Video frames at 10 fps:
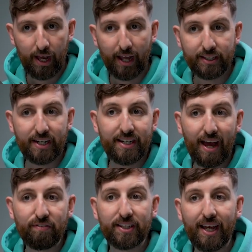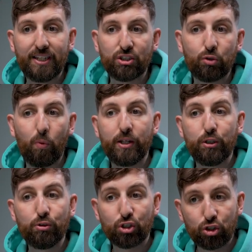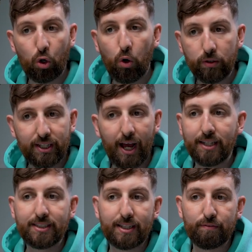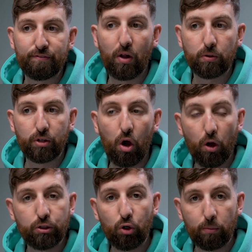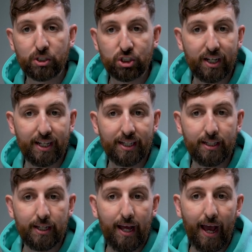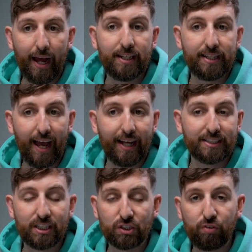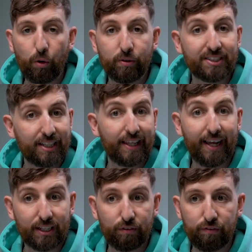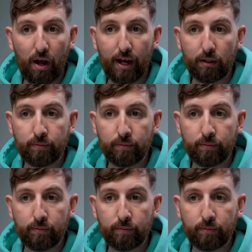And then navigate to where you stored the unzip folder on your machine, and in the assets folder select the file.